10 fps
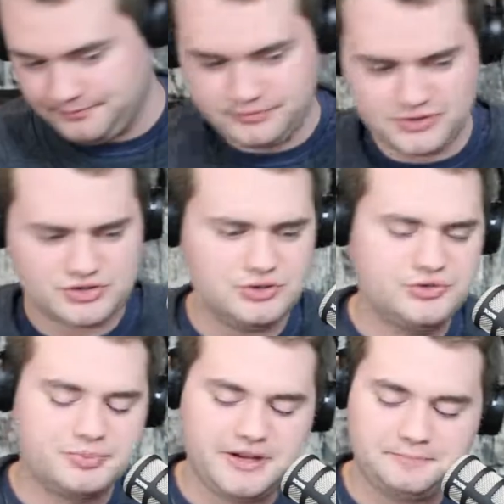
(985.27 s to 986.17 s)

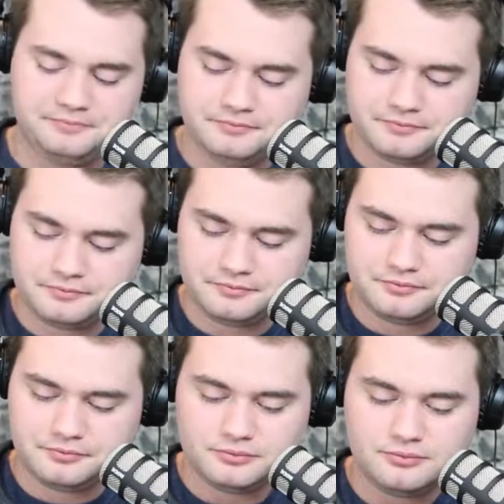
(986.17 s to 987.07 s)
Excuse me.
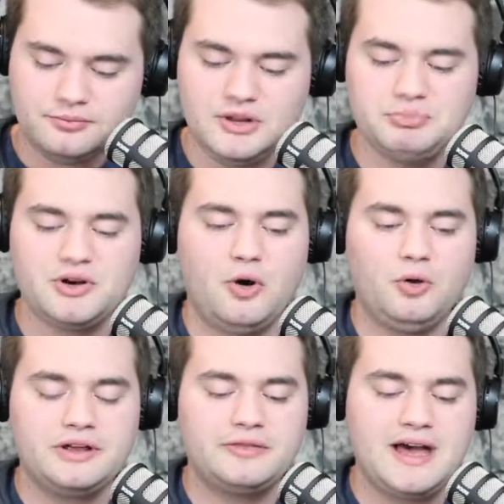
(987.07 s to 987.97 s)
Been
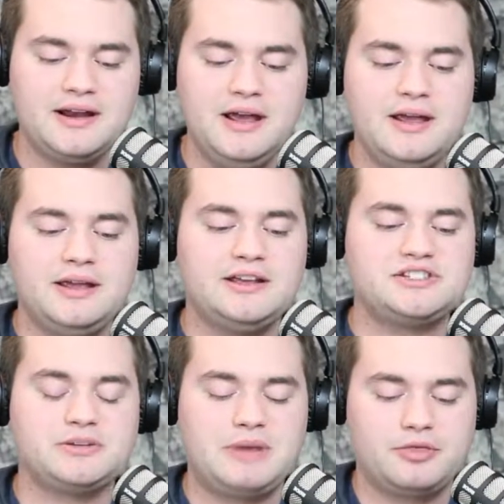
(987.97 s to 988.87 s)
holding that
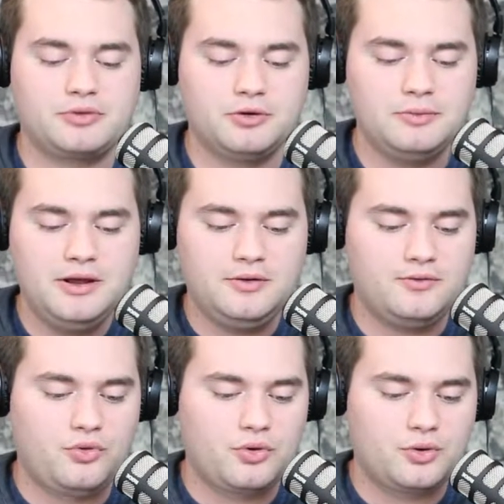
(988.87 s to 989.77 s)
itch in my throat
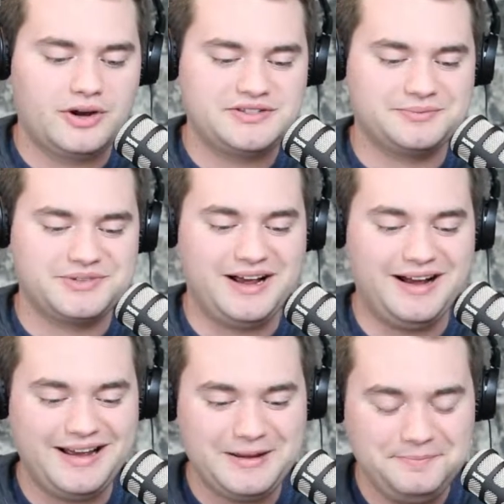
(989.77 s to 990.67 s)
for quite some
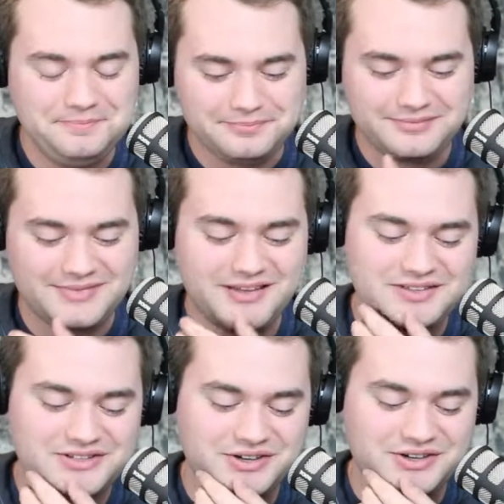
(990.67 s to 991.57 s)
time in,
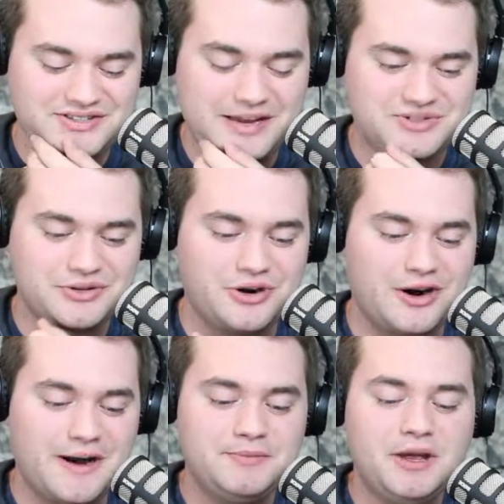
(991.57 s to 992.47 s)
during this episode. All
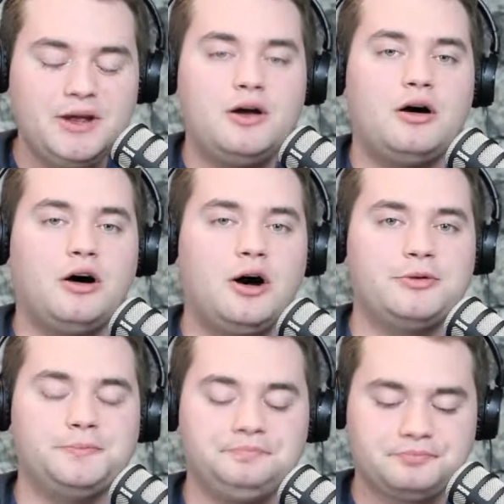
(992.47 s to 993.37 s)
right.
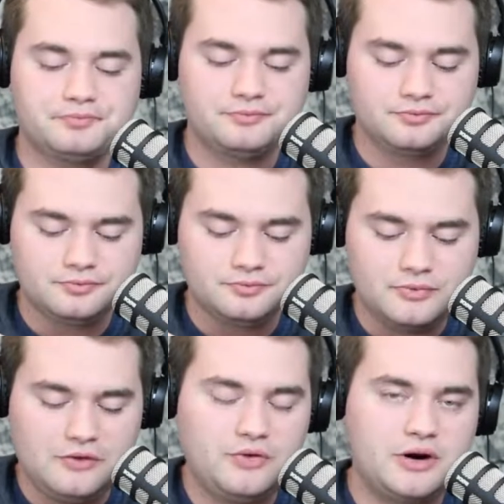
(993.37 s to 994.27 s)
Auburn
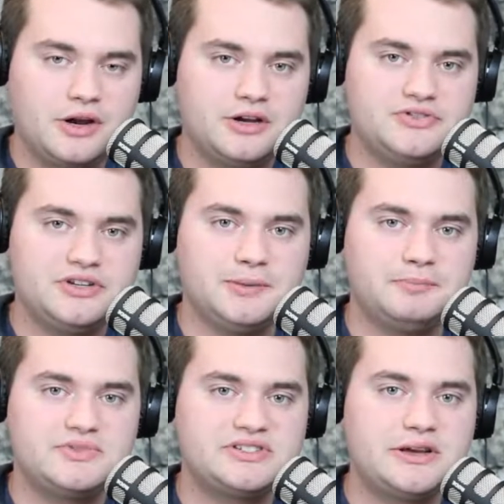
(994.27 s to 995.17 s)
very good
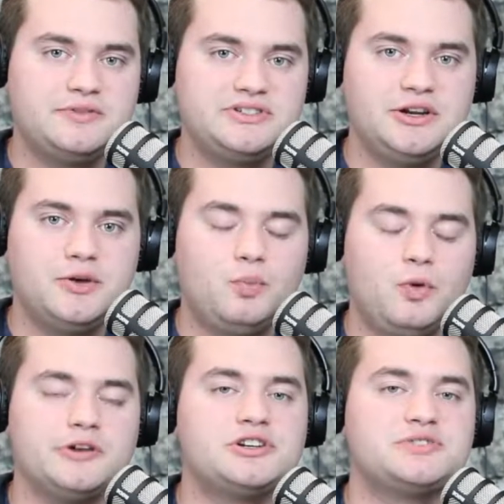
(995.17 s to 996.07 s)
team. 17 and
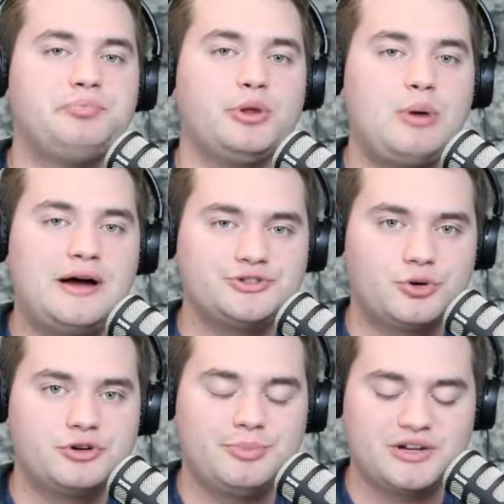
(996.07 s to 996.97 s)
1. Just blew out
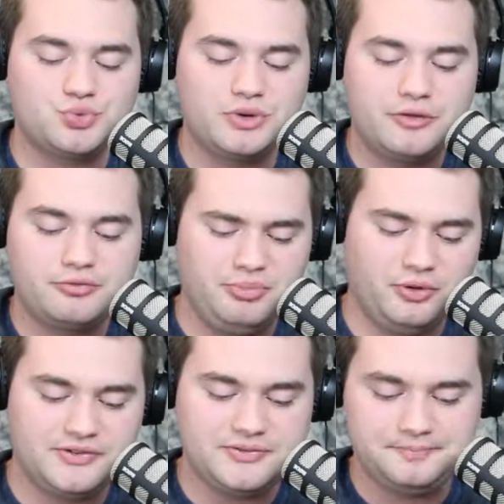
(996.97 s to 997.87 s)
Georgia by 23 points.